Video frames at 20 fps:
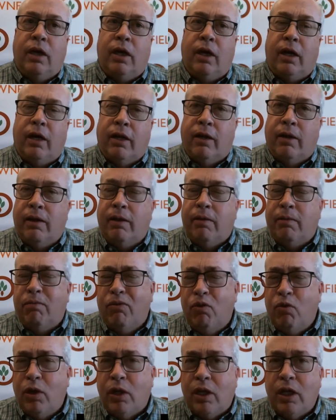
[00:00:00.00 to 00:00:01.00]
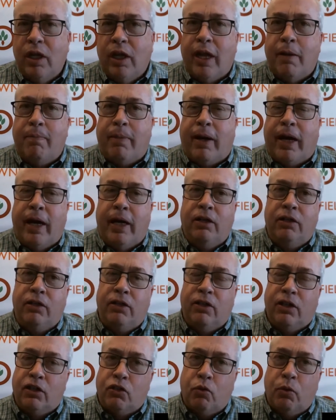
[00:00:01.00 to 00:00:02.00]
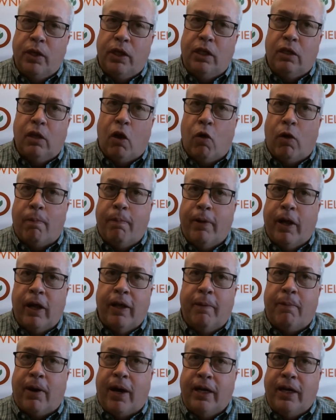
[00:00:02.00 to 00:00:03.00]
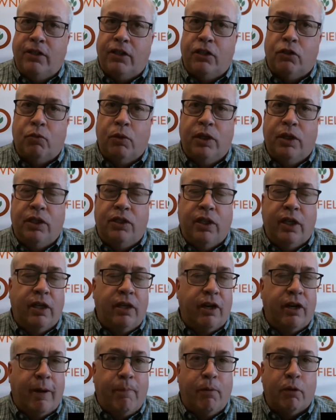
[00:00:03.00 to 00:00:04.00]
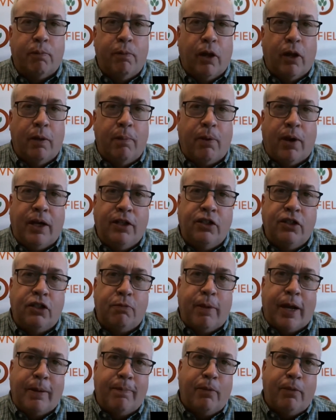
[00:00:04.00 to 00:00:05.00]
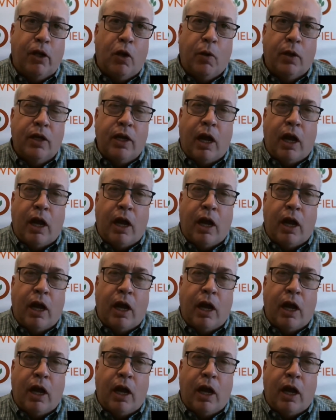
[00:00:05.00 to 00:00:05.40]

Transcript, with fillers: uh, really led by this week lower belly prices. We ended up with belly prices back below a